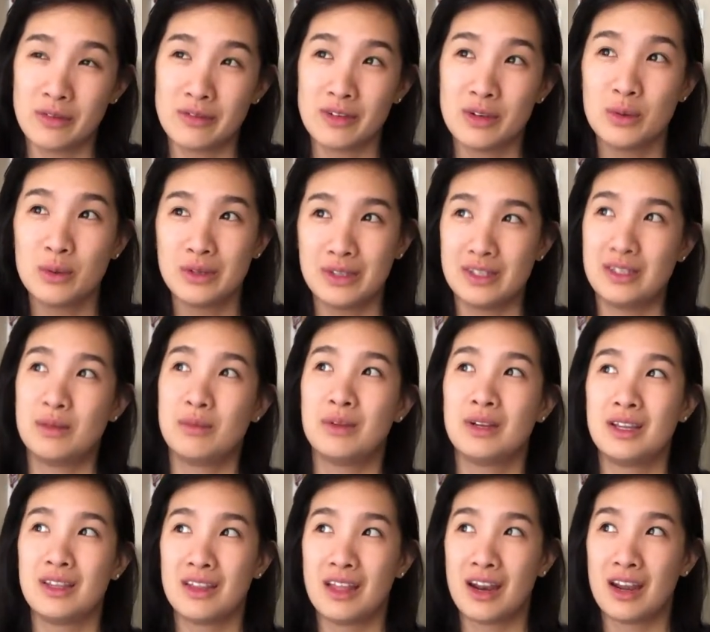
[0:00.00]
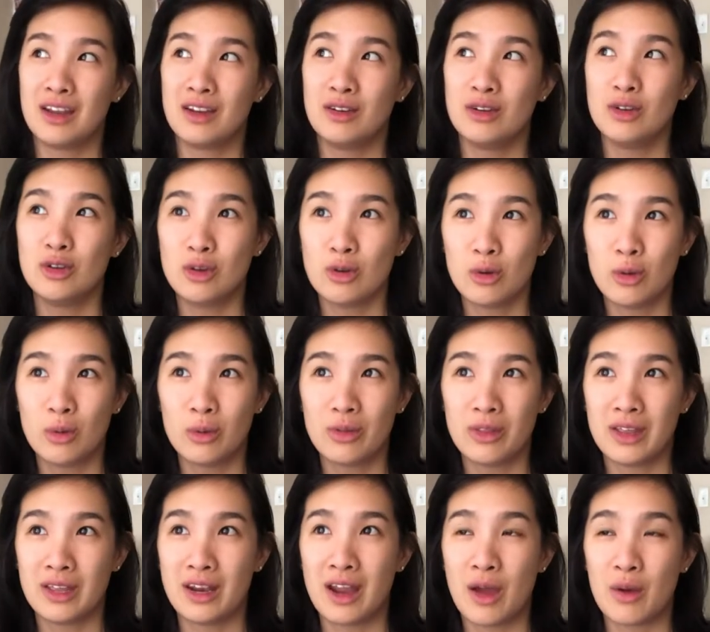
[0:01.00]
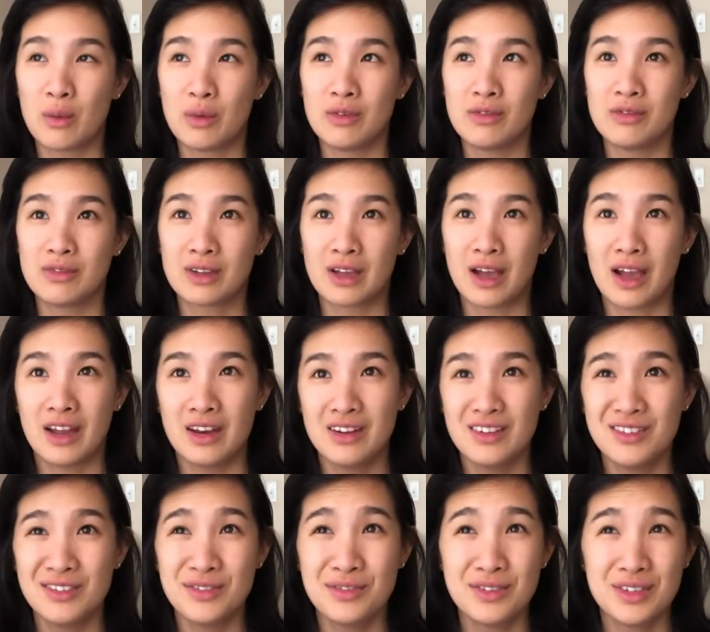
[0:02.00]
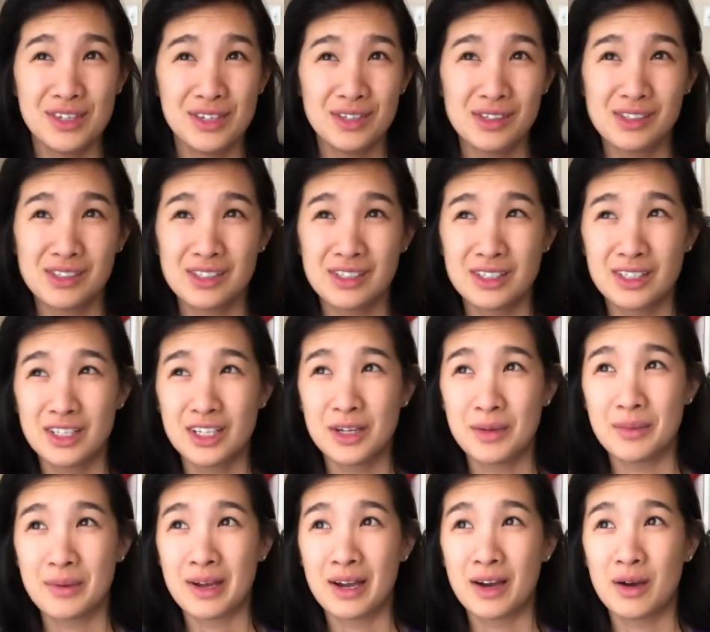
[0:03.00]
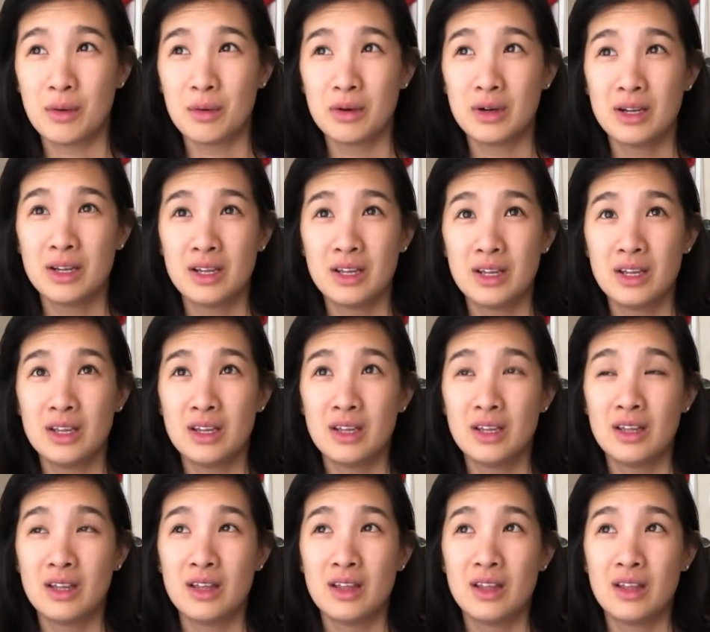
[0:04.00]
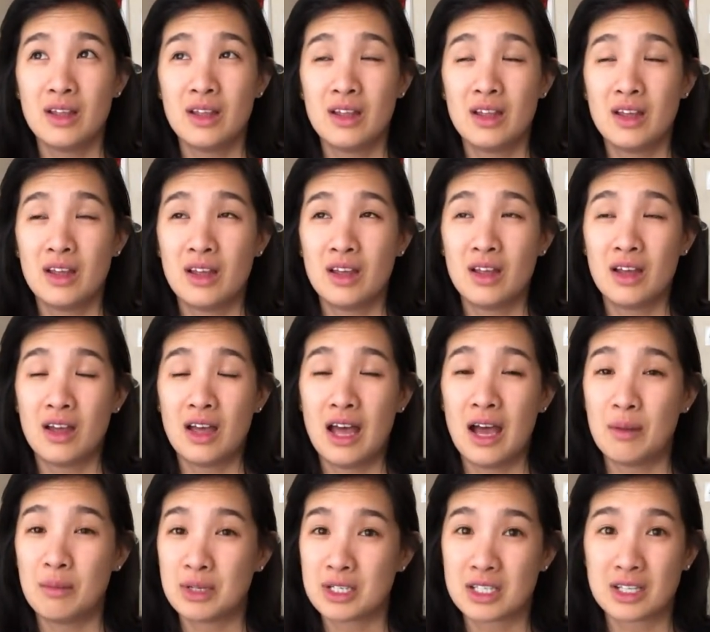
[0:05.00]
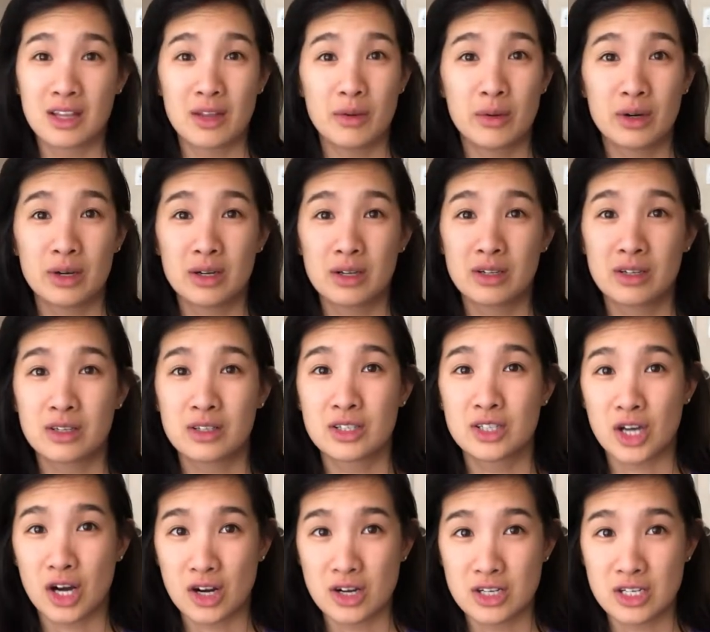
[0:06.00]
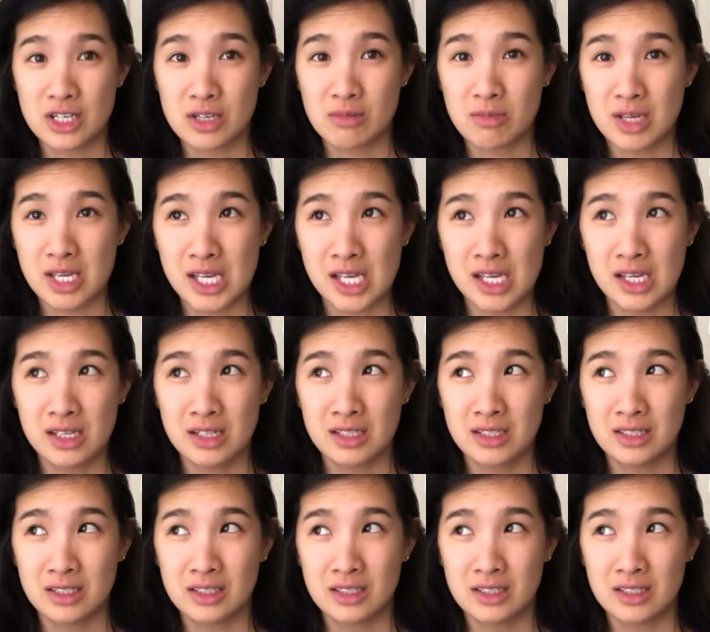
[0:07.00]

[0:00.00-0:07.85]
If it was somebody that I knew, then I would kind of feel good about how much they were charging me,